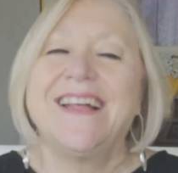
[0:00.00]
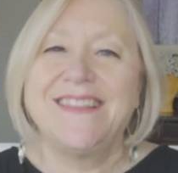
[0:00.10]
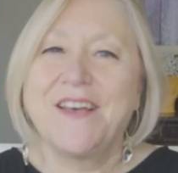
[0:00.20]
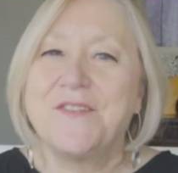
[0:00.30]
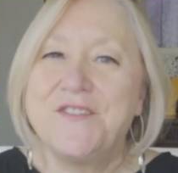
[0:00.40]

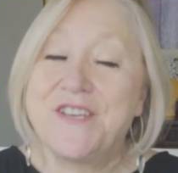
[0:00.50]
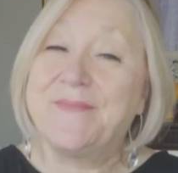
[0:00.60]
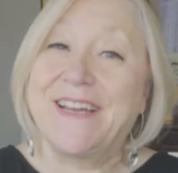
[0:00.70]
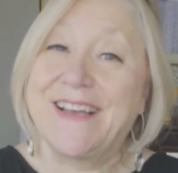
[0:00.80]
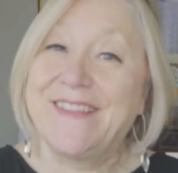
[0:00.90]
Hello
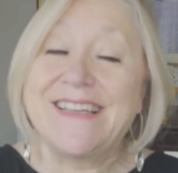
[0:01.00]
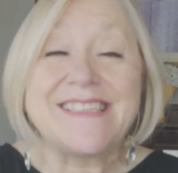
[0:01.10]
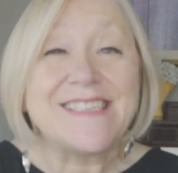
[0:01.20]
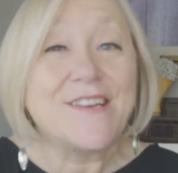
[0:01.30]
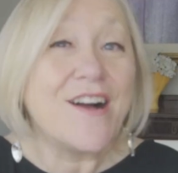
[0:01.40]
Gemini,
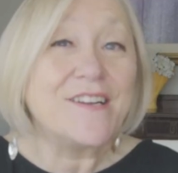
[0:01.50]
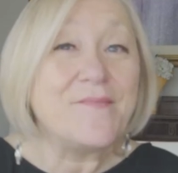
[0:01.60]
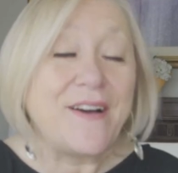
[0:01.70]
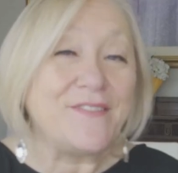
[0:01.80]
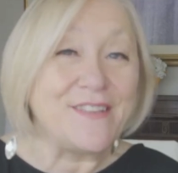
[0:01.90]
let's talk
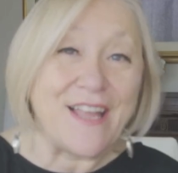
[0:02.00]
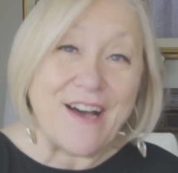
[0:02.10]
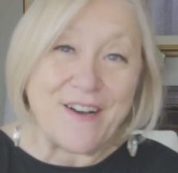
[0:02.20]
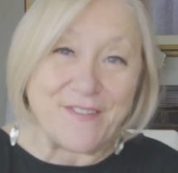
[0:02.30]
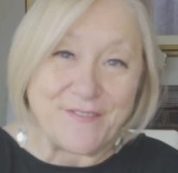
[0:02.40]
about
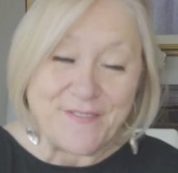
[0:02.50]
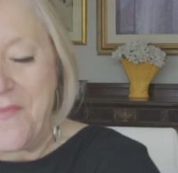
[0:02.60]
love.